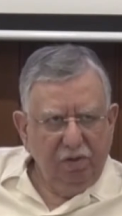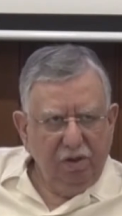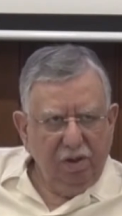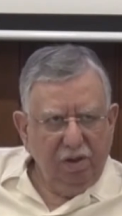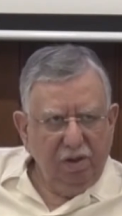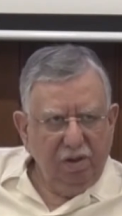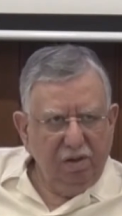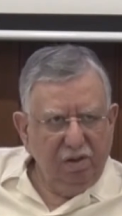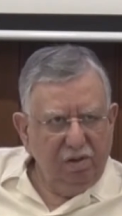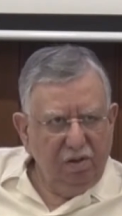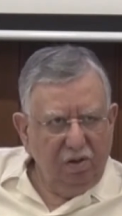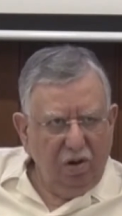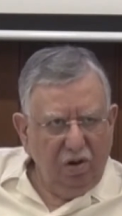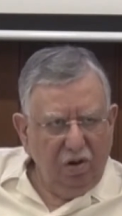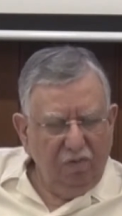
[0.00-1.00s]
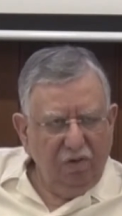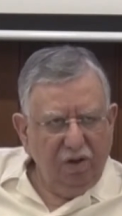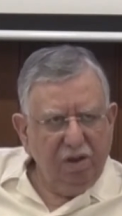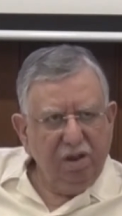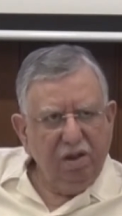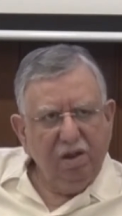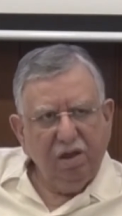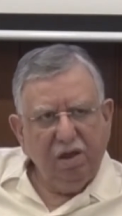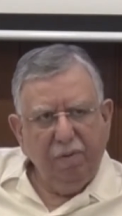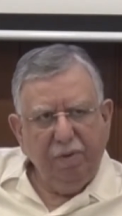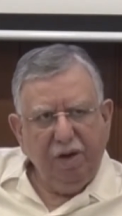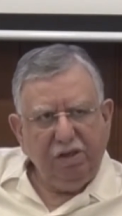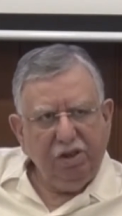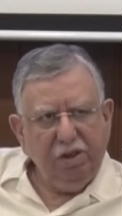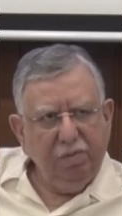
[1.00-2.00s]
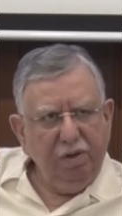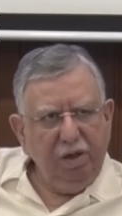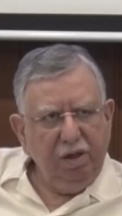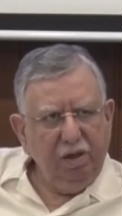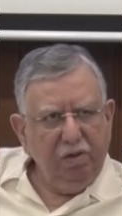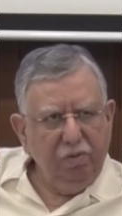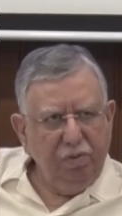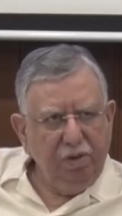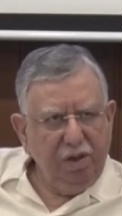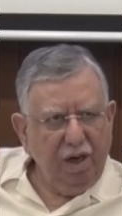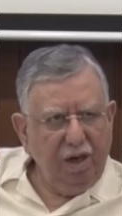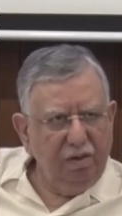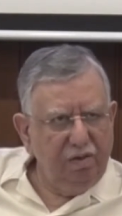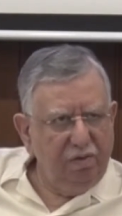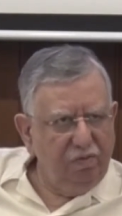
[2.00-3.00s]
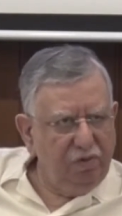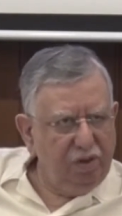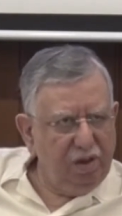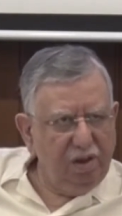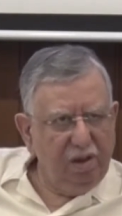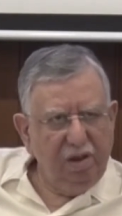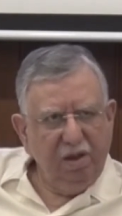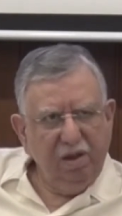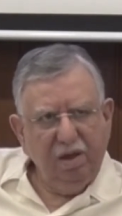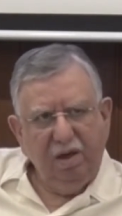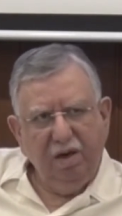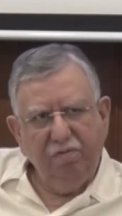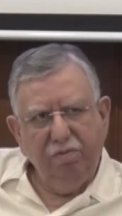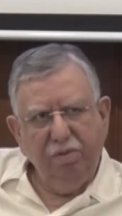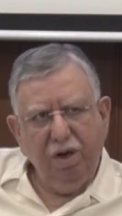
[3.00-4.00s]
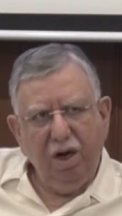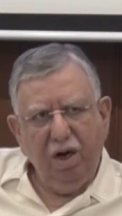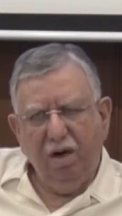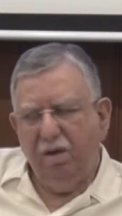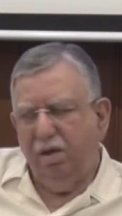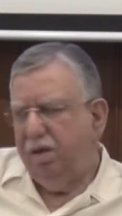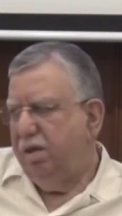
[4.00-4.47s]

There are a lot of other capacity building to be done within uh, FBR